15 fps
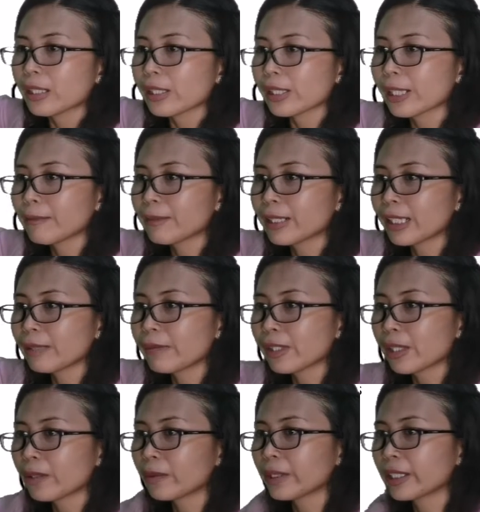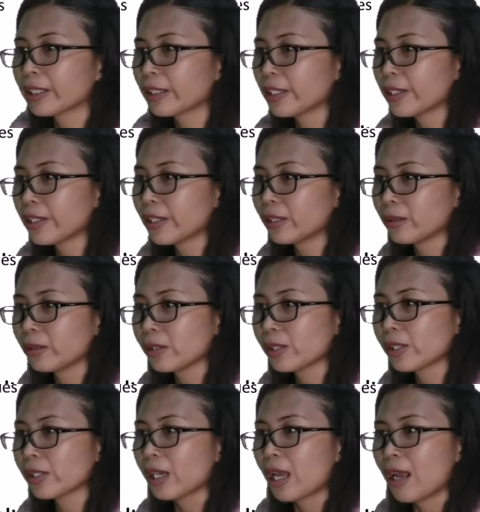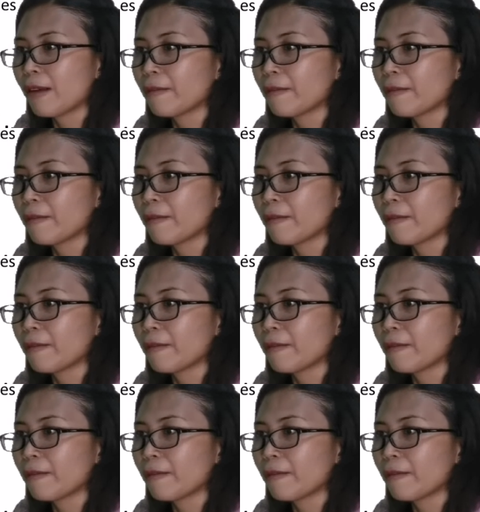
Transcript: Sometimes a reader knows